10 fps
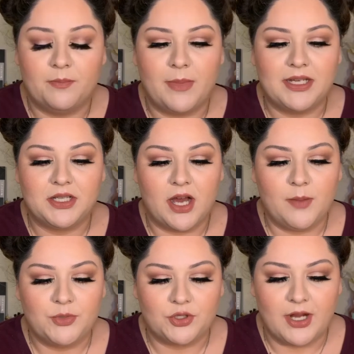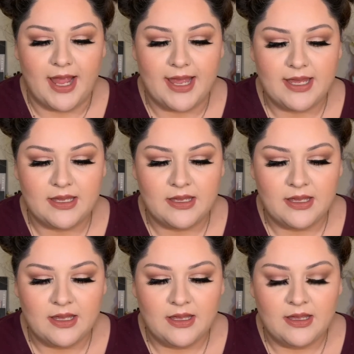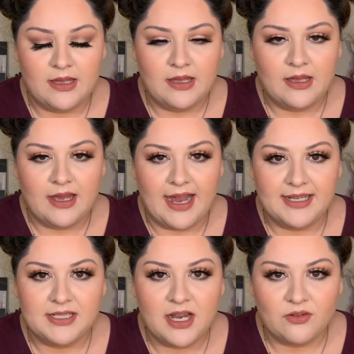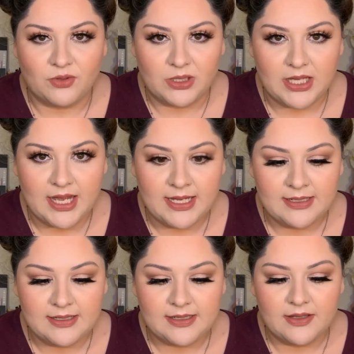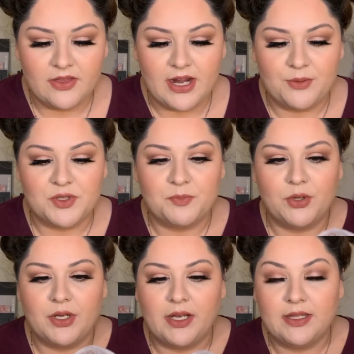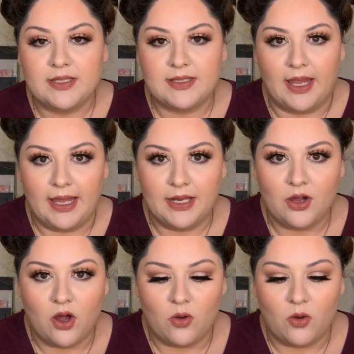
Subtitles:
My top tray, I did not realize that I was putting this in all